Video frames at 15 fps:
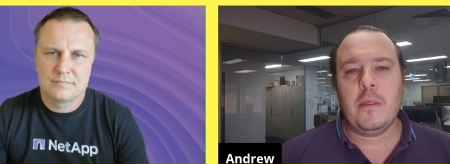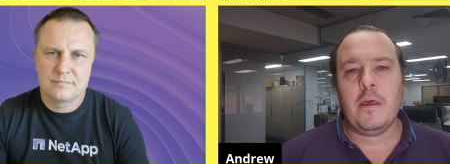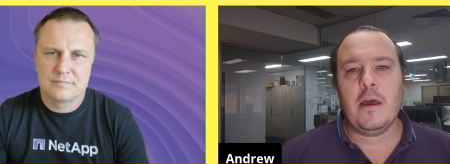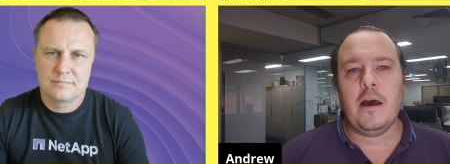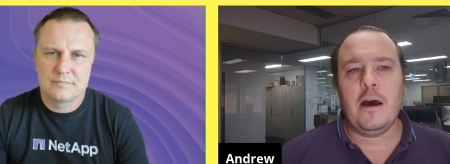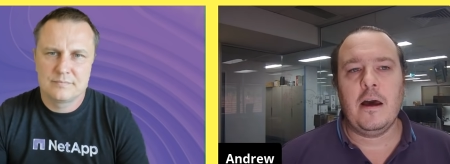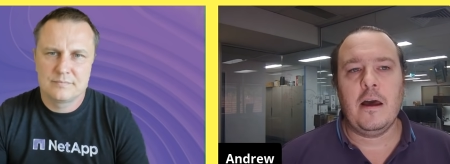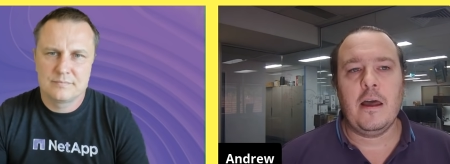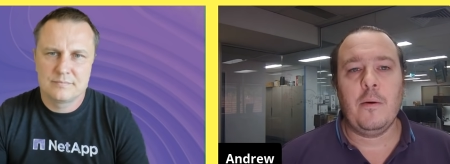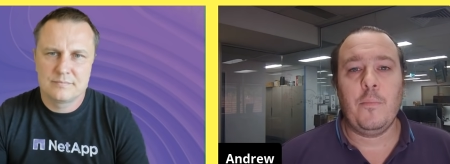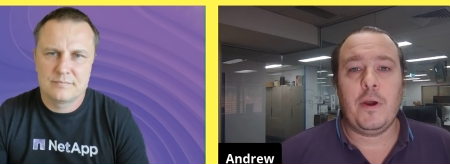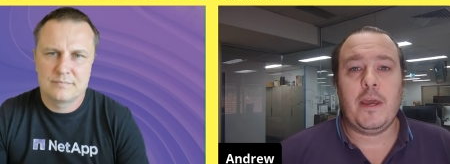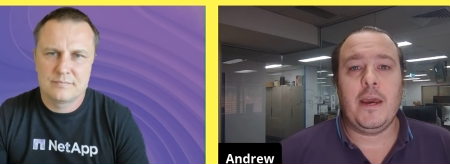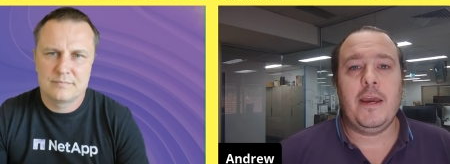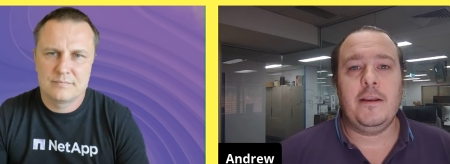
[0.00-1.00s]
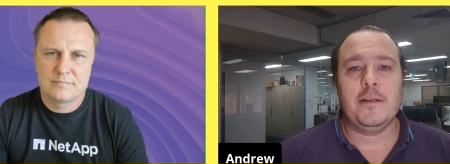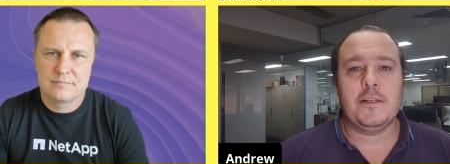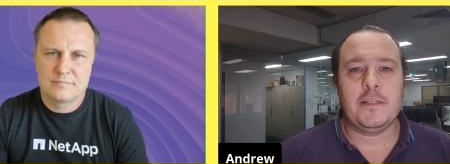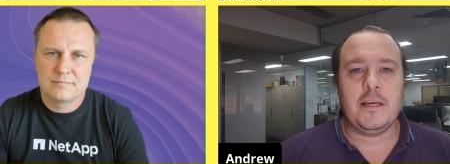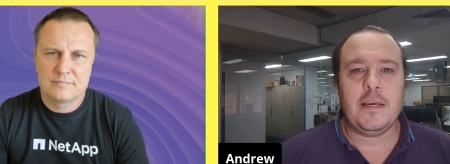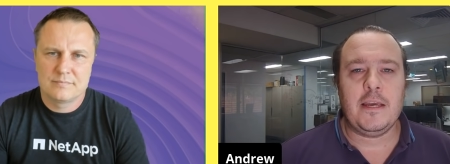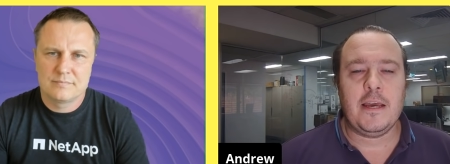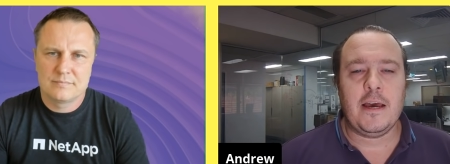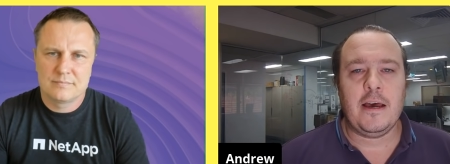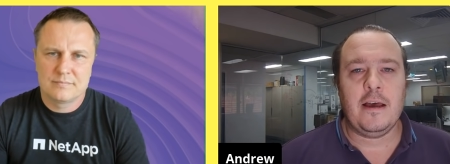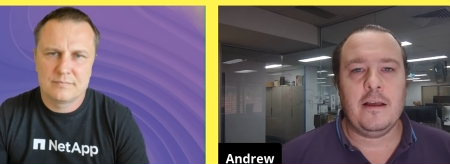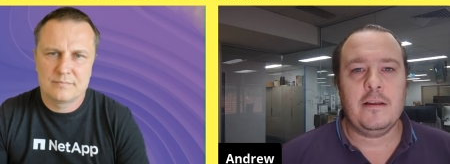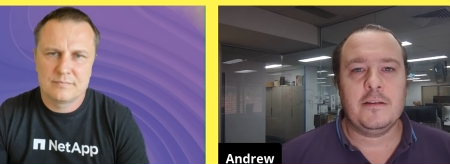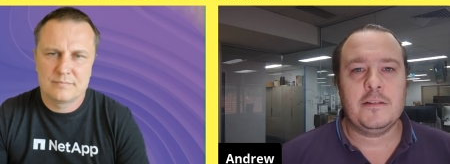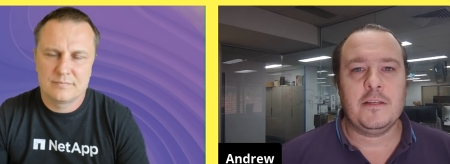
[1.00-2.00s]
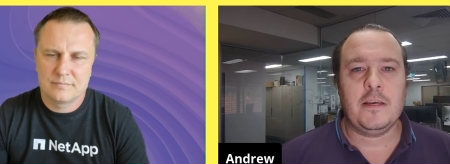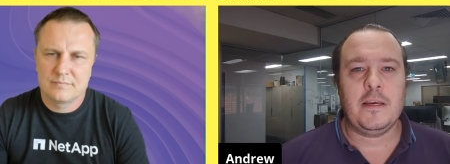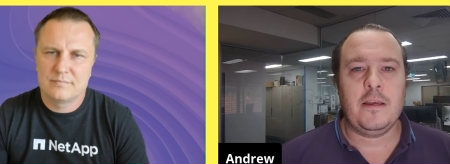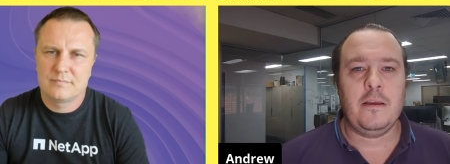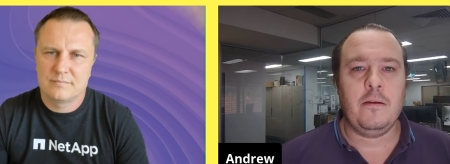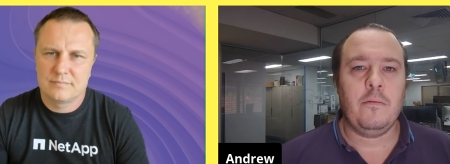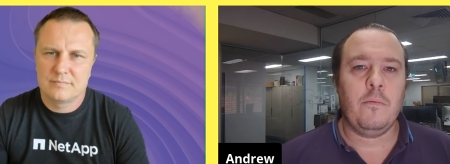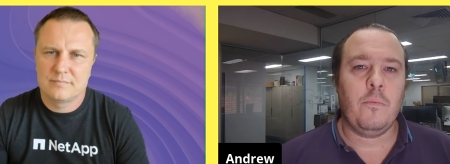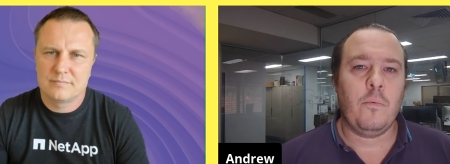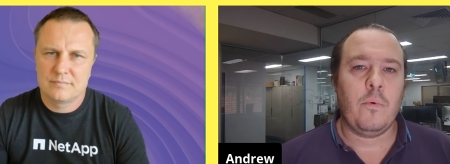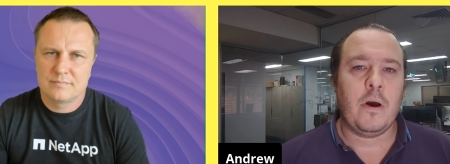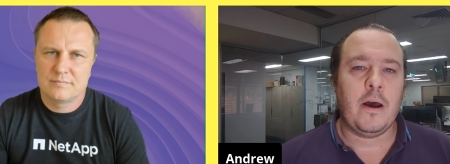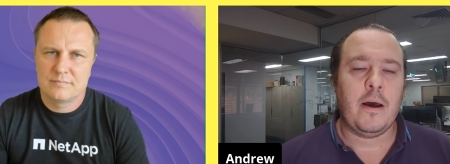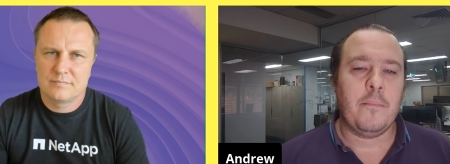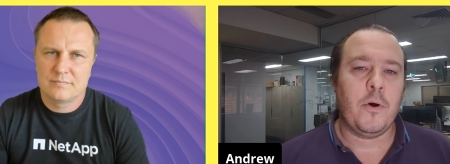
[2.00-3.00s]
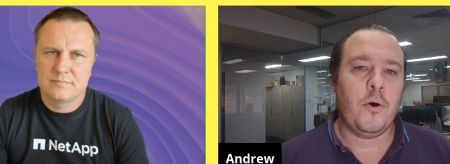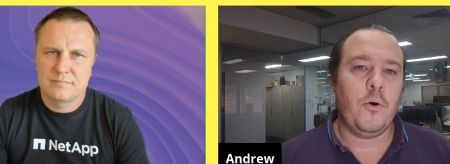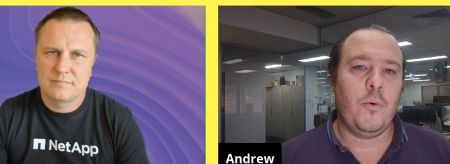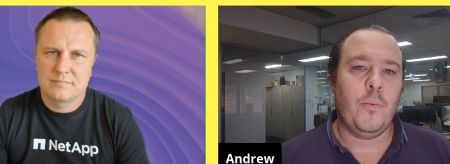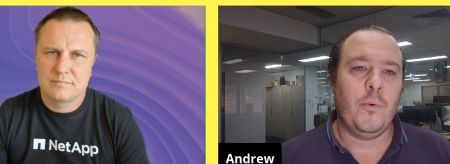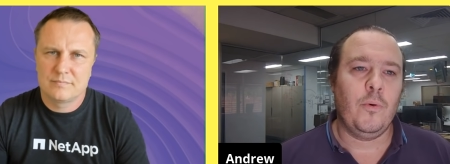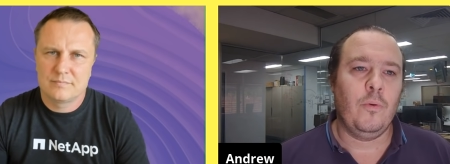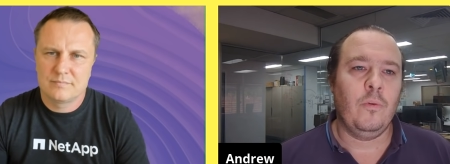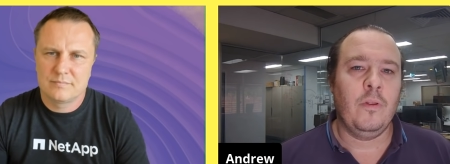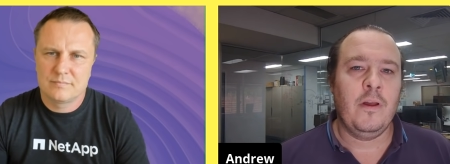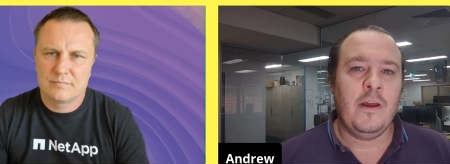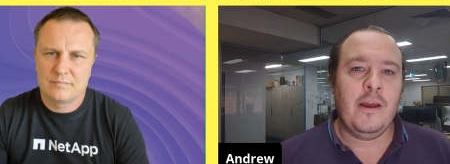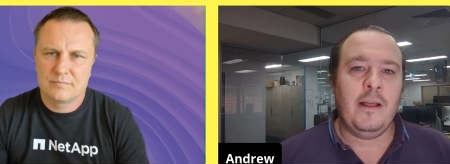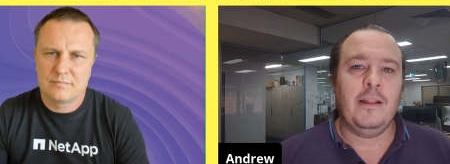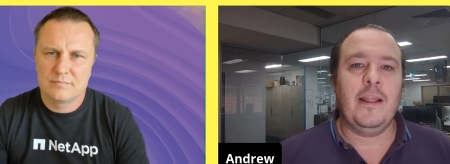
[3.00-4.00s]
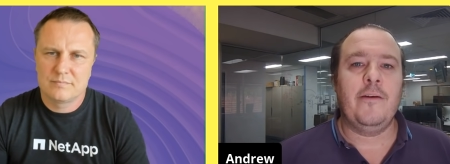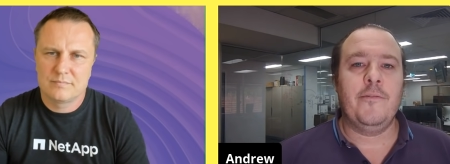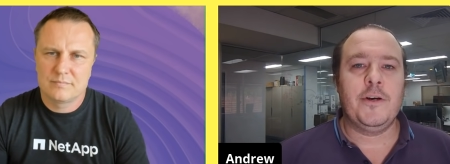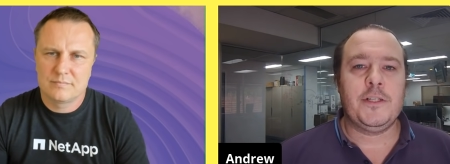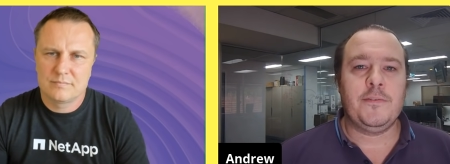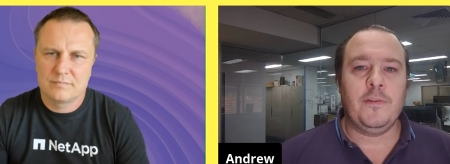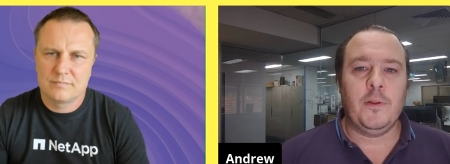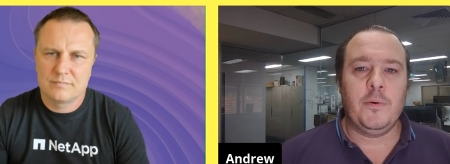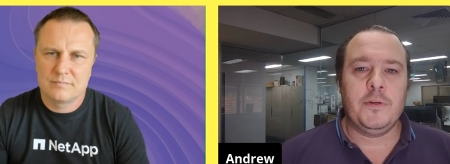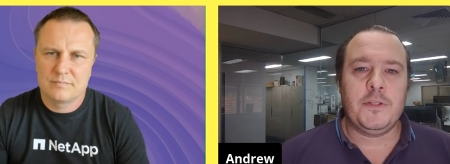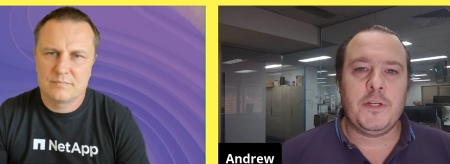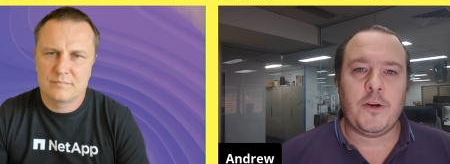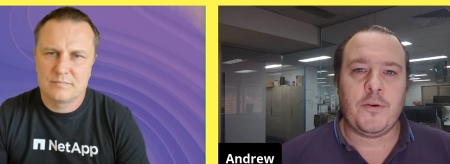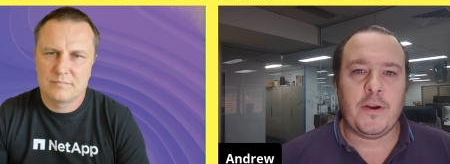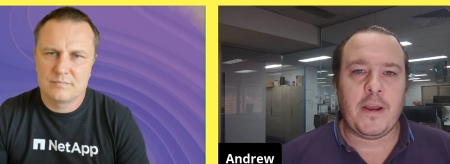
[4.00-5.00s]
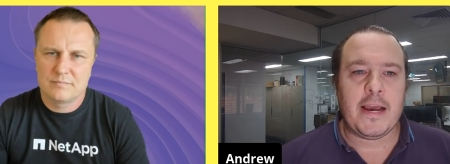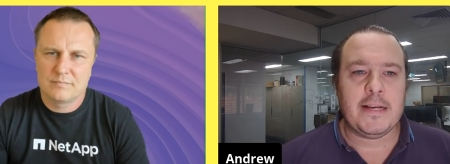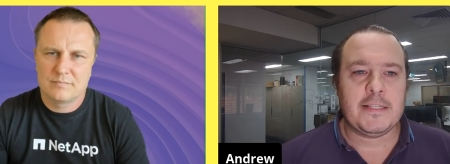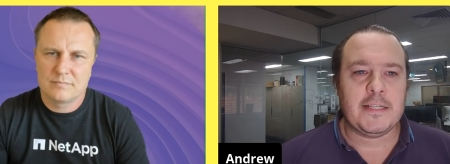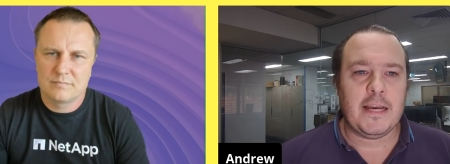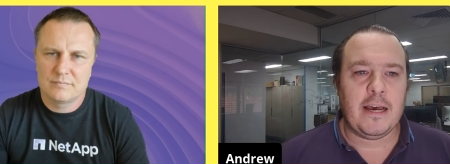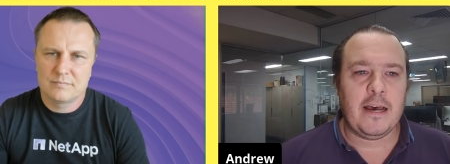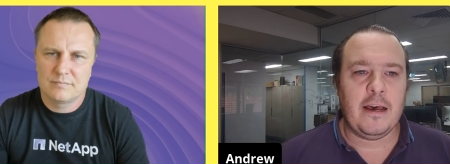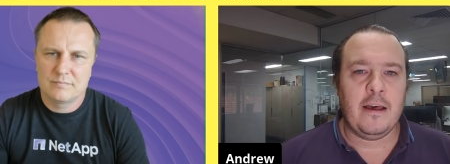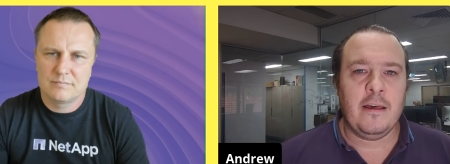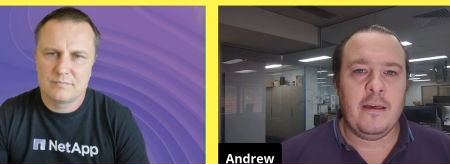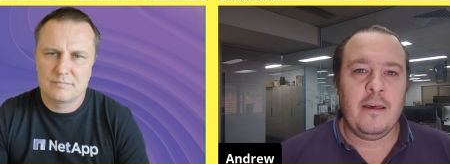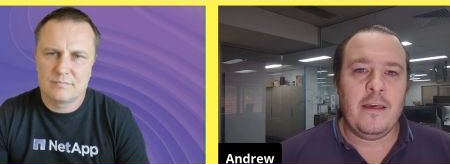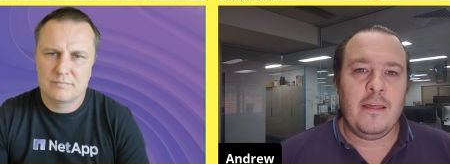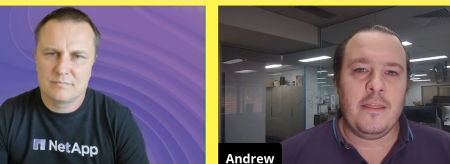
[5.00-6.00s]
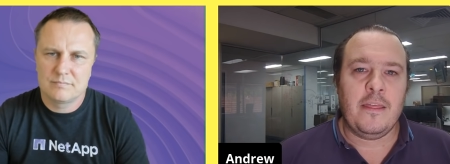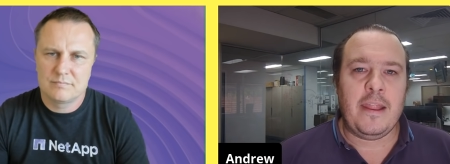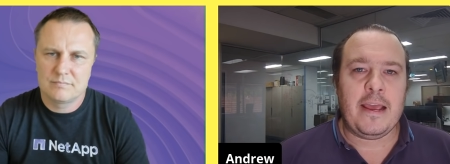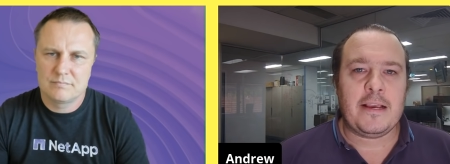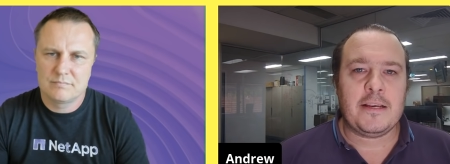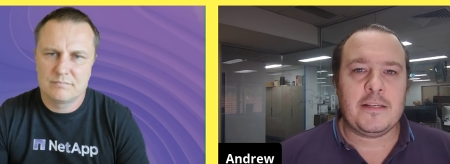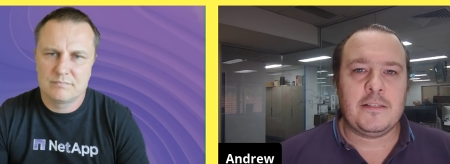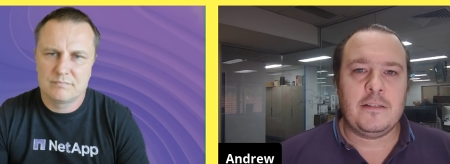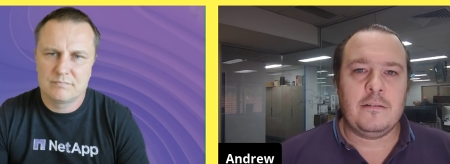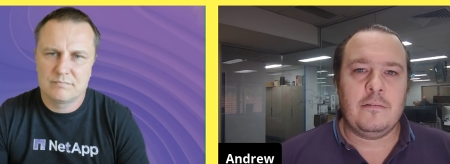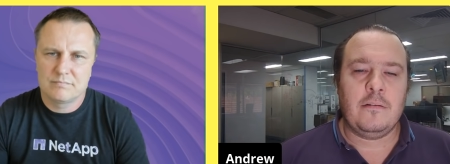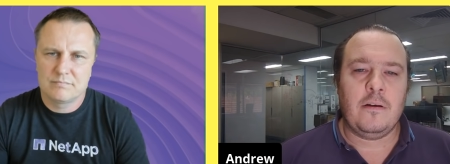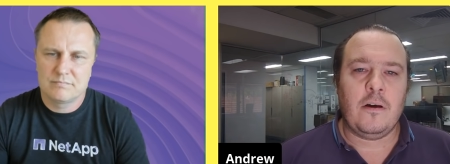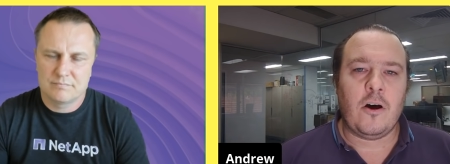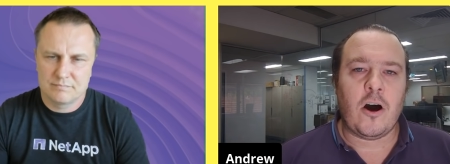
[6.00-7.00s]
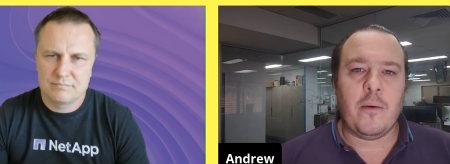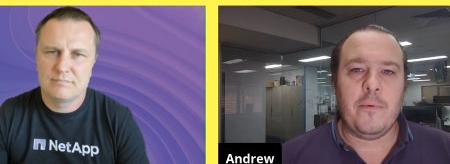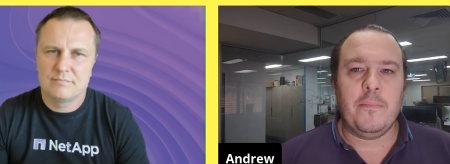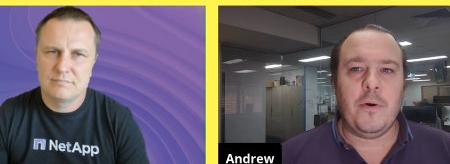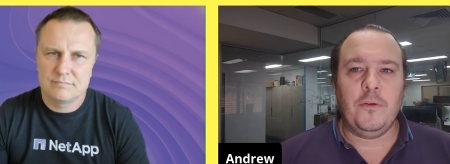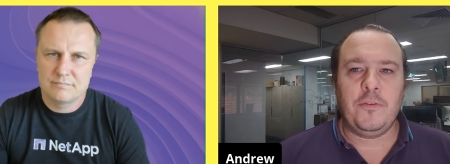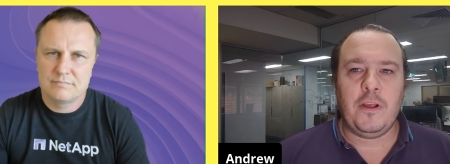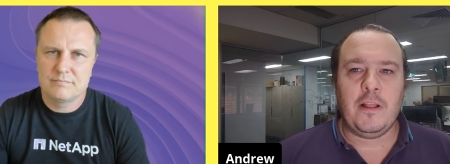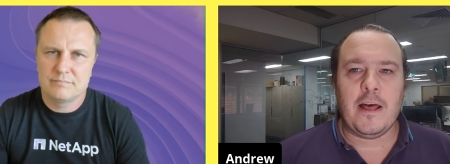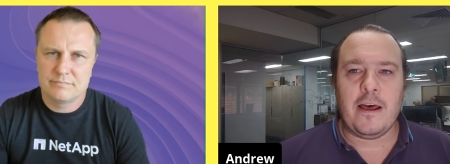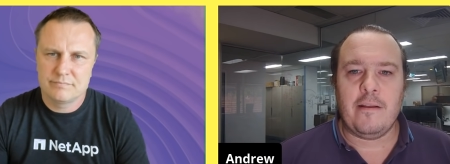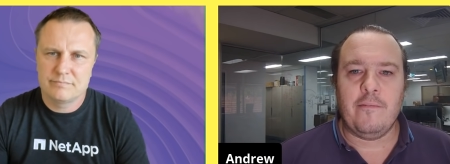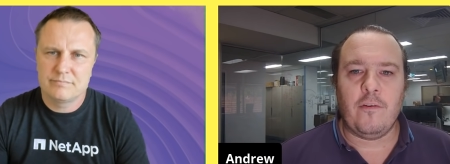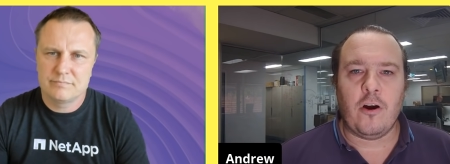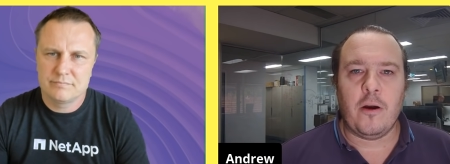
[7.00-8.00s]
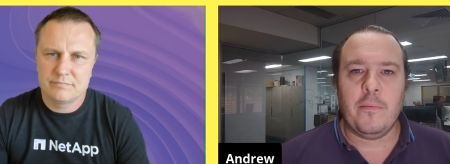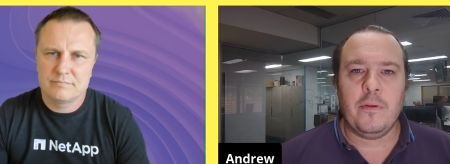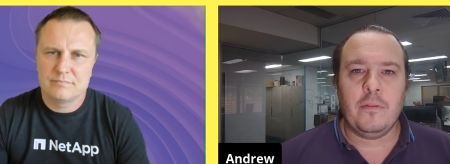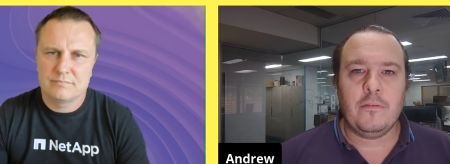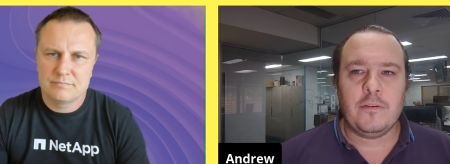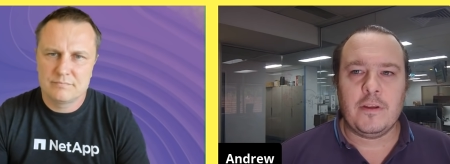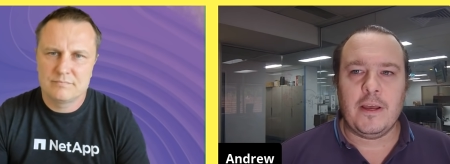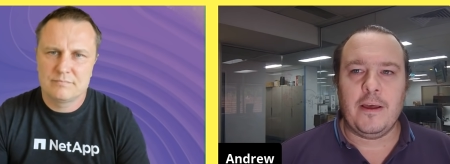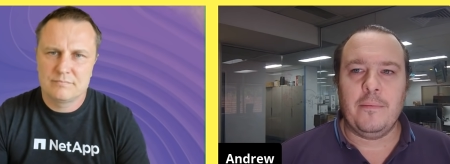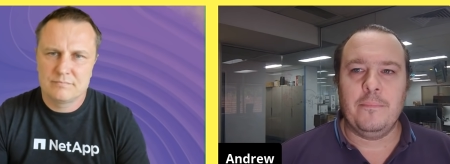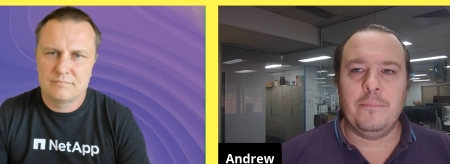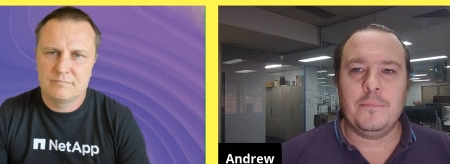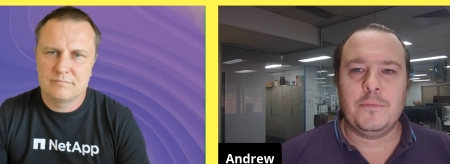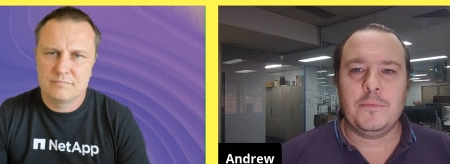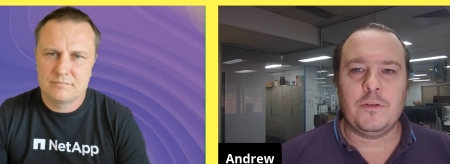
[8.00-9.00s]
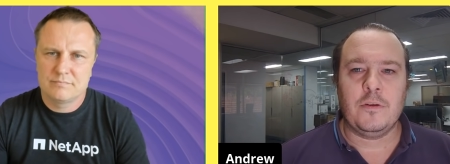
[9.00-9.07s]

Speaker 1: uh, and we're keen to see uh, see um, who will leverage Fluid to create uh, the next hybrid multi-cloud environment um, to,